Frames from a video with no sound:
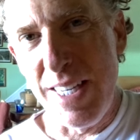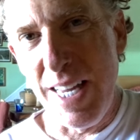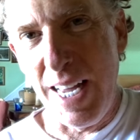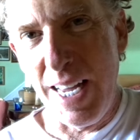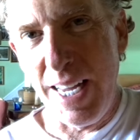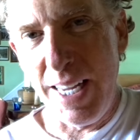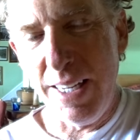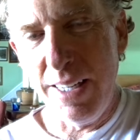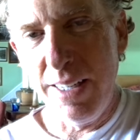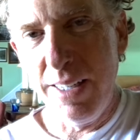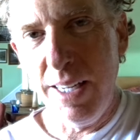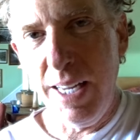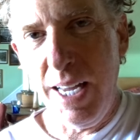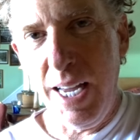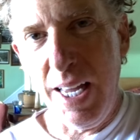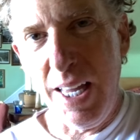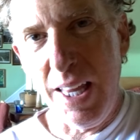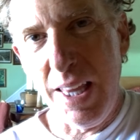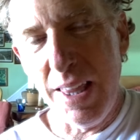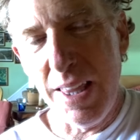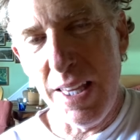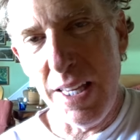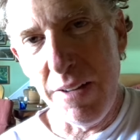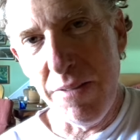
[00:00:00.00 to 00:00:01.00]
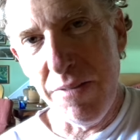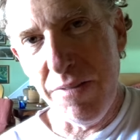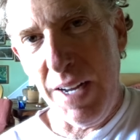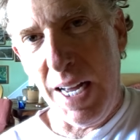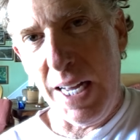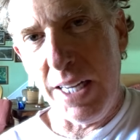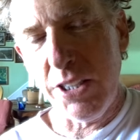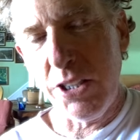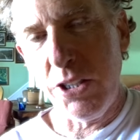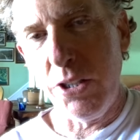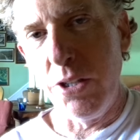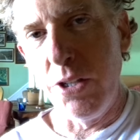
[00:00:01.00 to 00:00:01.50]
day, and the
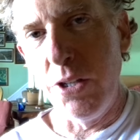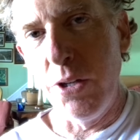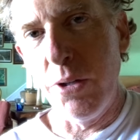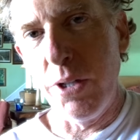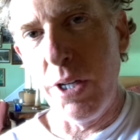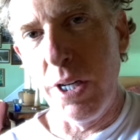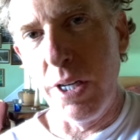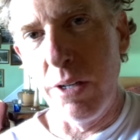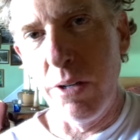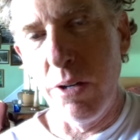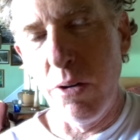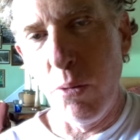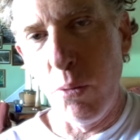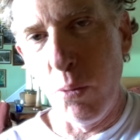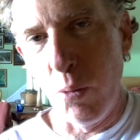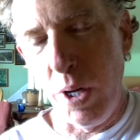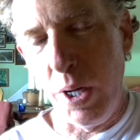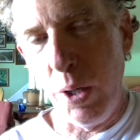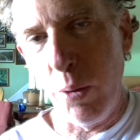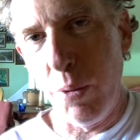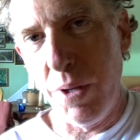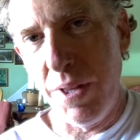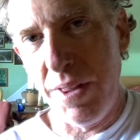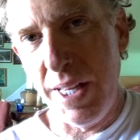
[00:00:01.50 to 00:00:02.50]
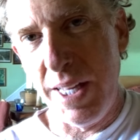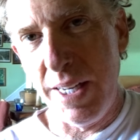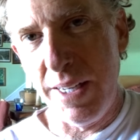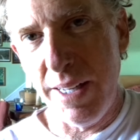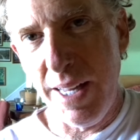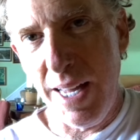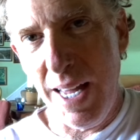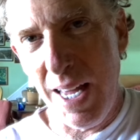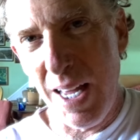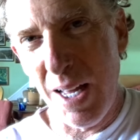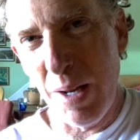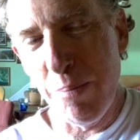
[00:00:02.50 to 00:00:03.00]
faster you can run with it
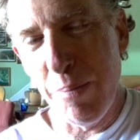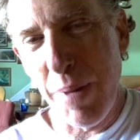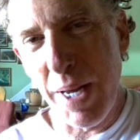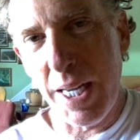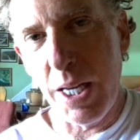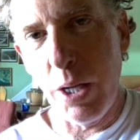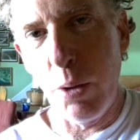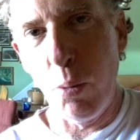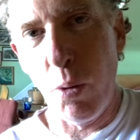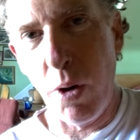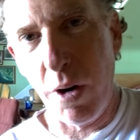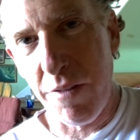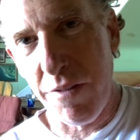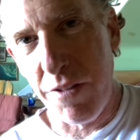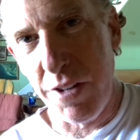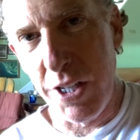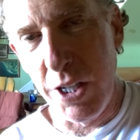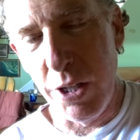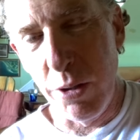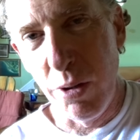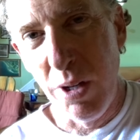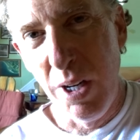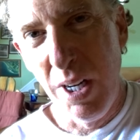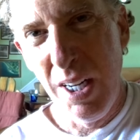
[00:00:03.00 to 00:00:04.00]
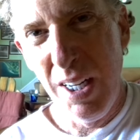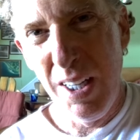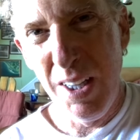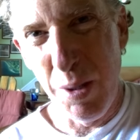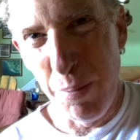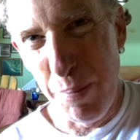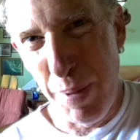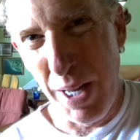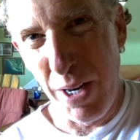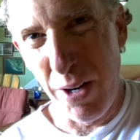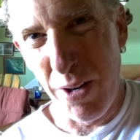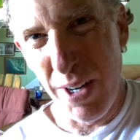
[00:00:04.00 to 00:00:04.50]
and make it work for you,
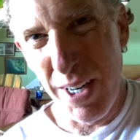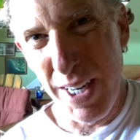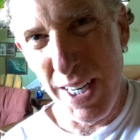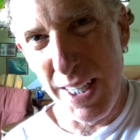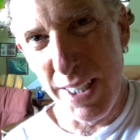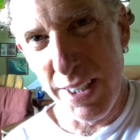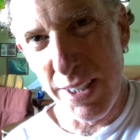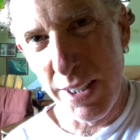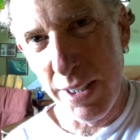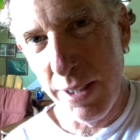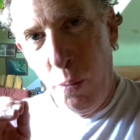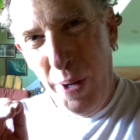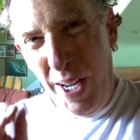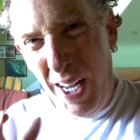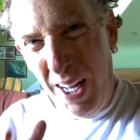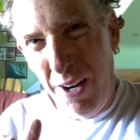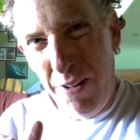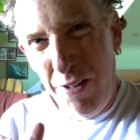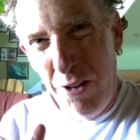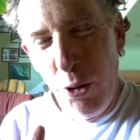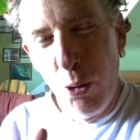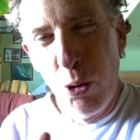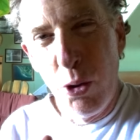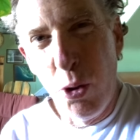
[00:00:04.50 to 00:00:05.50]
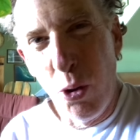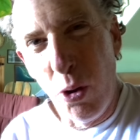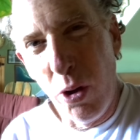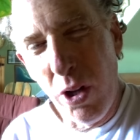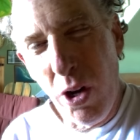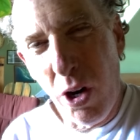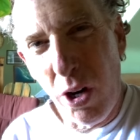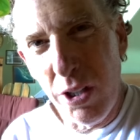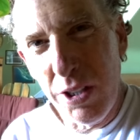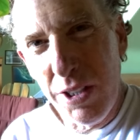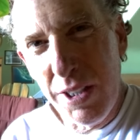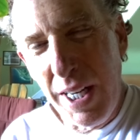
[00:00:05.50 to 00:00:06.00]
the better it is. We had a few cool
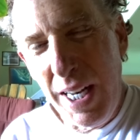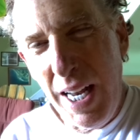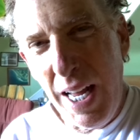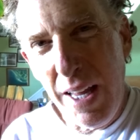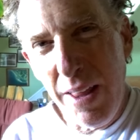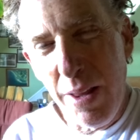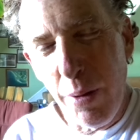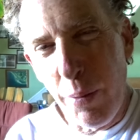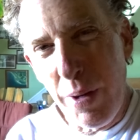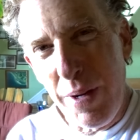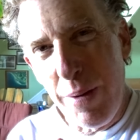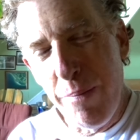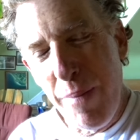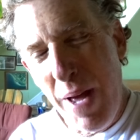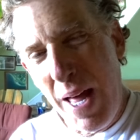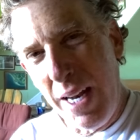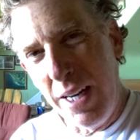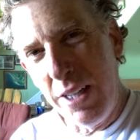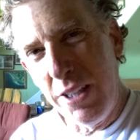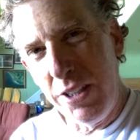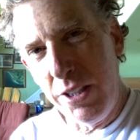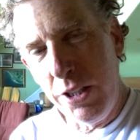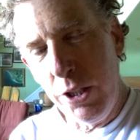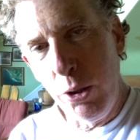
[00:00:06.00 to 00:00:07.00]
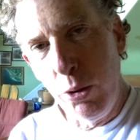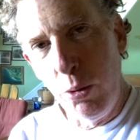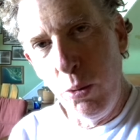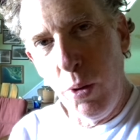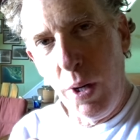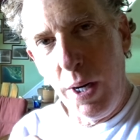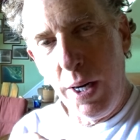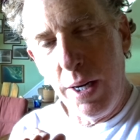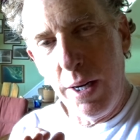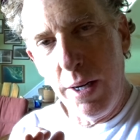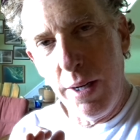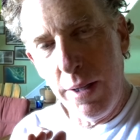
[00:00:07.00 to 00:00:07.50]
cars today that we managed
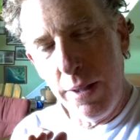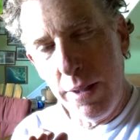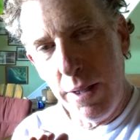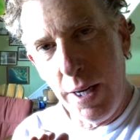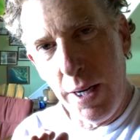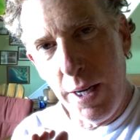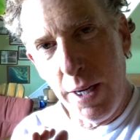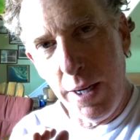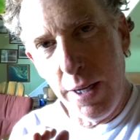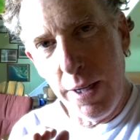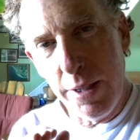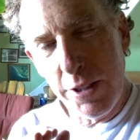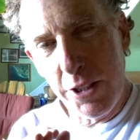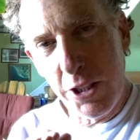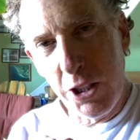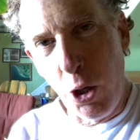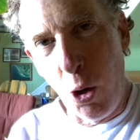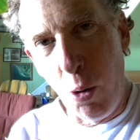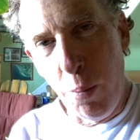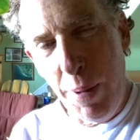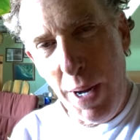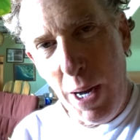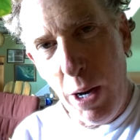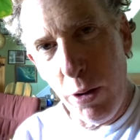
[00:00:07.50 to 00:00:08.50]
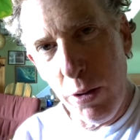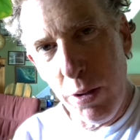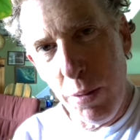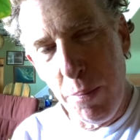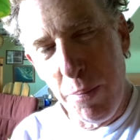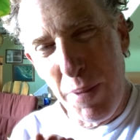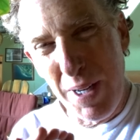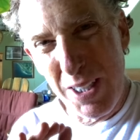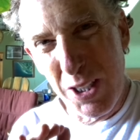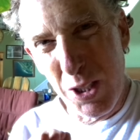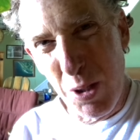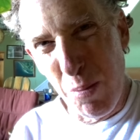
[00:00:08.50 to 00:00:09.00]
to uh, uh, scope out,
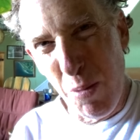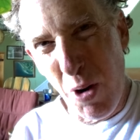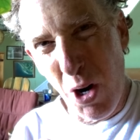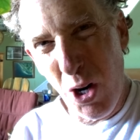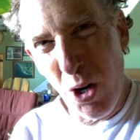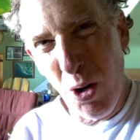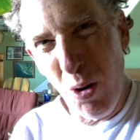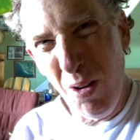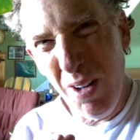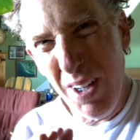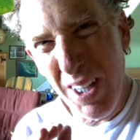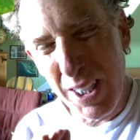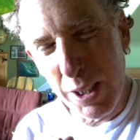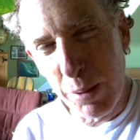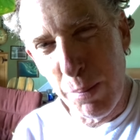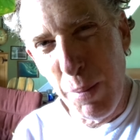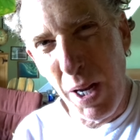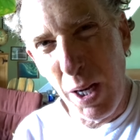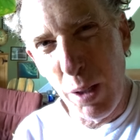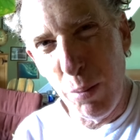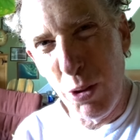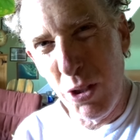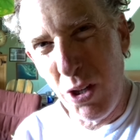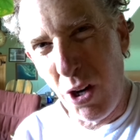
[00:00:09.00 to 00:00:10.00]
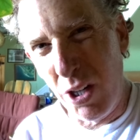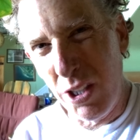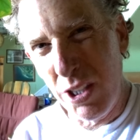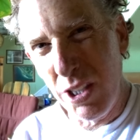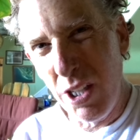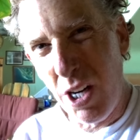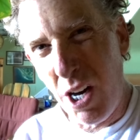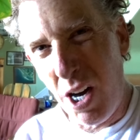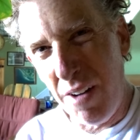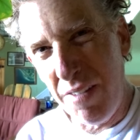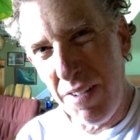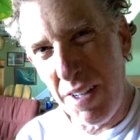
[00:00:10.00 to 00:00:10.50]
but tomorrow it's Malibu Cars
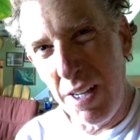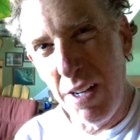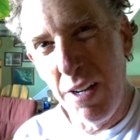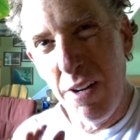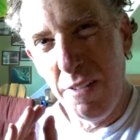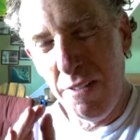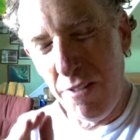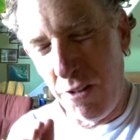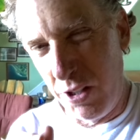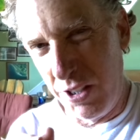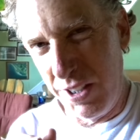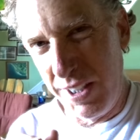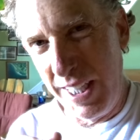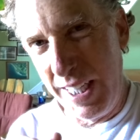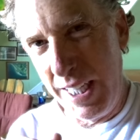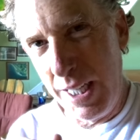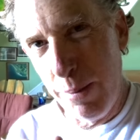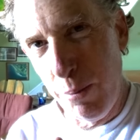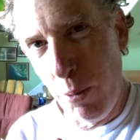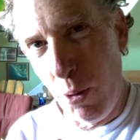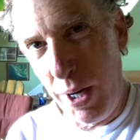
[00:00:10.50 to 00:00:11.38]
and Coffee, first thing in the